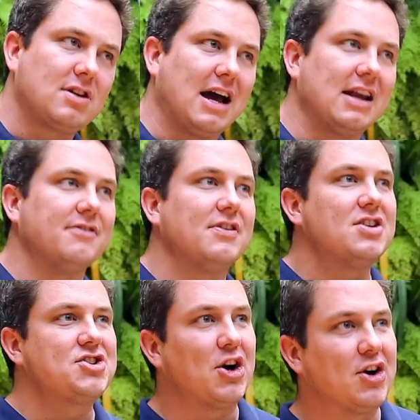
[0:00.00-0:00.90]
kind of
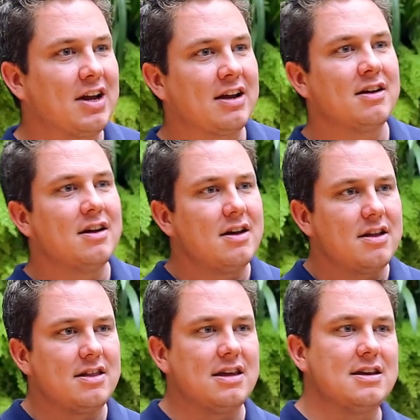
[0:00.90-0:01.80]
turning
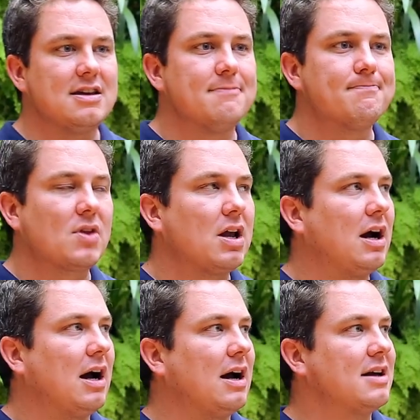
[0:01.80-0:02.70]
the
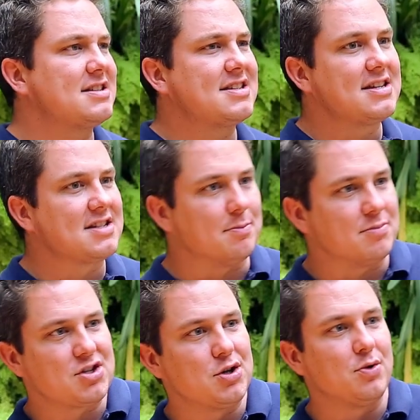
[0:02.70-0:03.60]
system
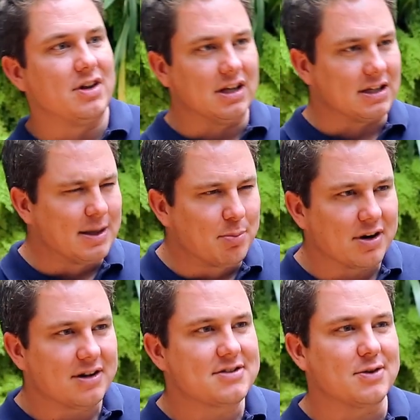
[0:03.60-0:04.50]
two, the
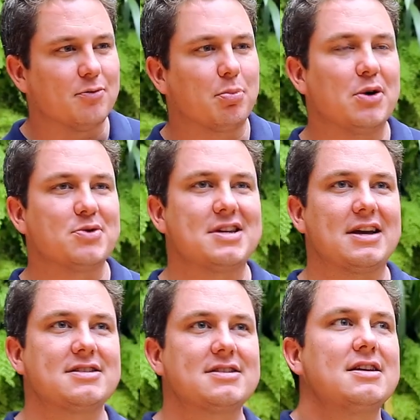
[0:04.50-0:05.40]
deliberate sort of
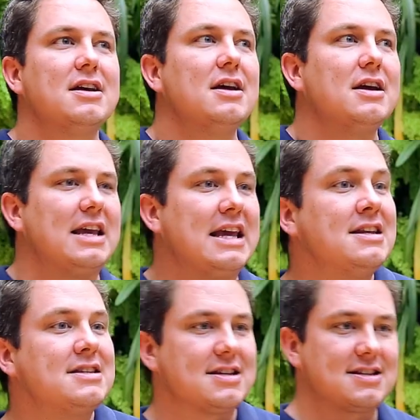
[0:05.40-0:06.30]
process,
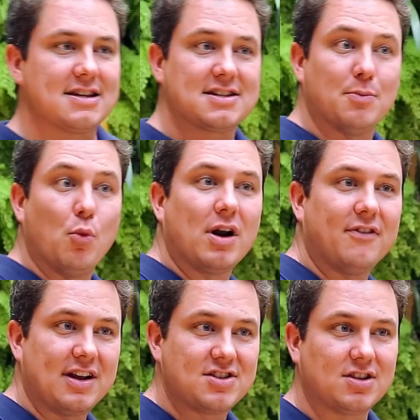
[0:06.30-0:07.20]
into system one
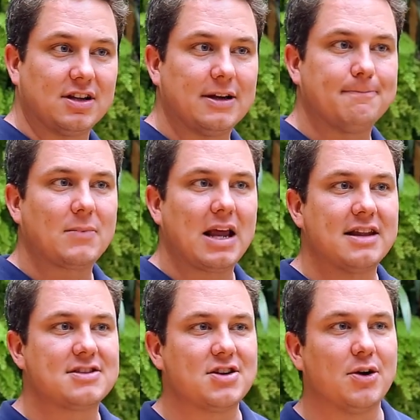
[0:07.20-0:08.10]
eventually.
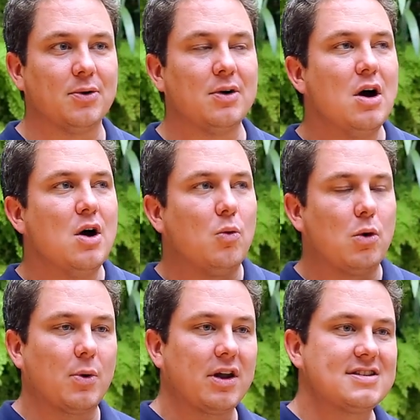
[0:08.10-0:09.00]
And so
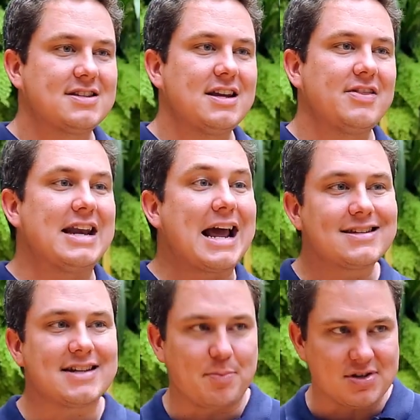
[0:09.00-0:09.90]
what we're going to see in the
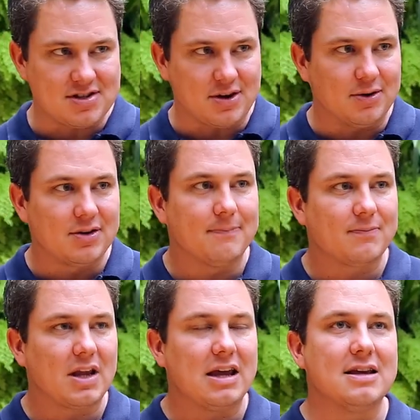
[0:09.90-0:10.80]
next episode
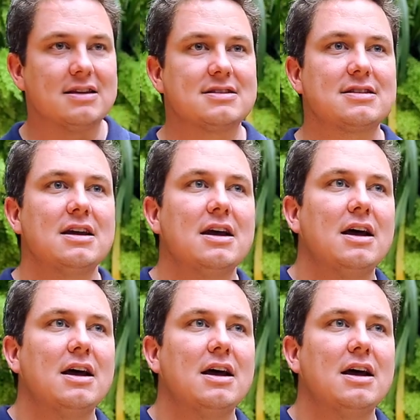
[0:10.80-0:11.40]
is